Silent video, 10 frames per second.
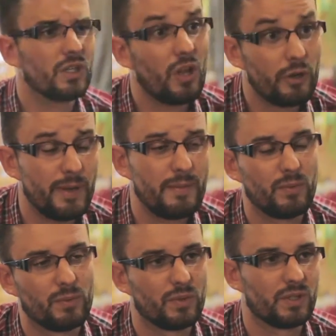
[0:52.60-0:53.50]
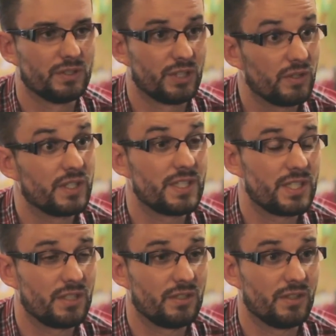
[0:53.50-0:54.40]
a lot of people don't
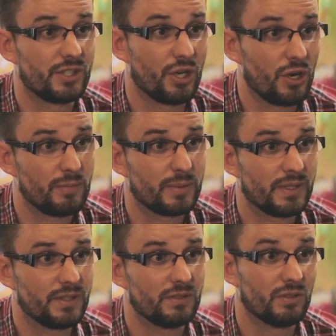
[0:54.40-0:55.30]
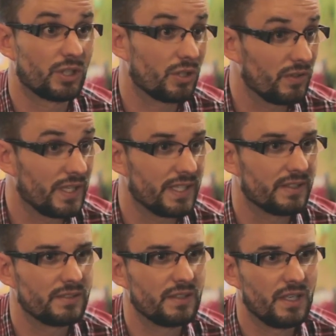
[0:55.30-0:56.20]
consider a job or a career
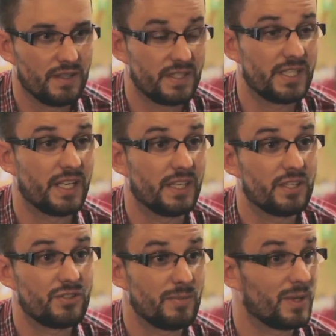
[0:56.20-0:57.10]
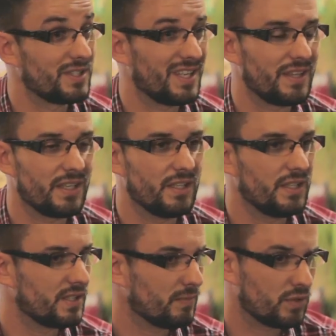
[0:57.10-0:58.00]
in the tech industry because they think you
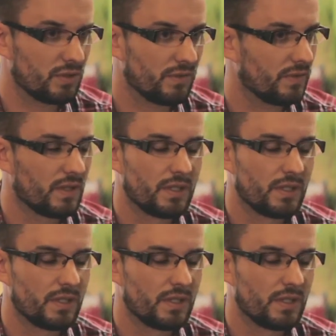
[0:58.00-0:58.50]
need some sort of